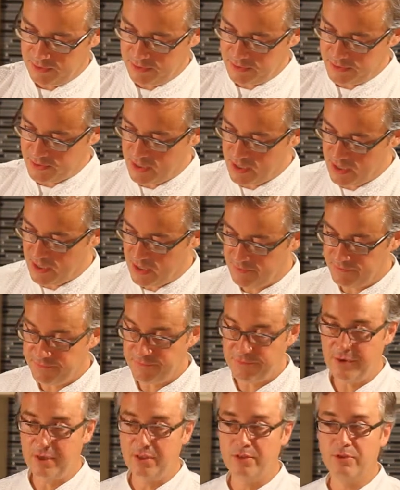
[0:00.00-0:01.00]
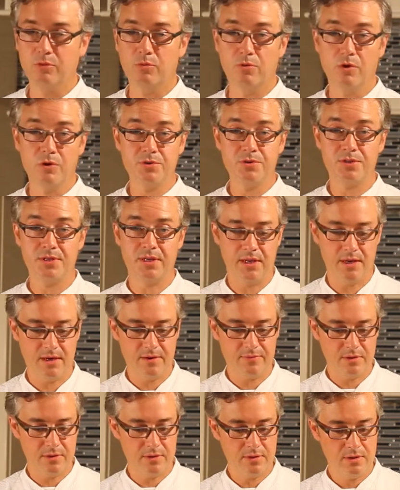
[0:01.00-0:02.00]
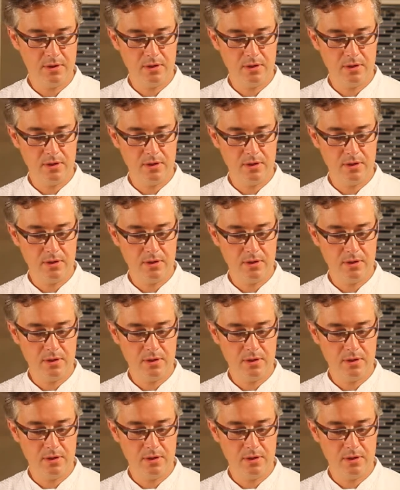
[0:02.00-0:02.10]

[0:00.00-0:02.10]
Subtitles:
this off in the roasting oven.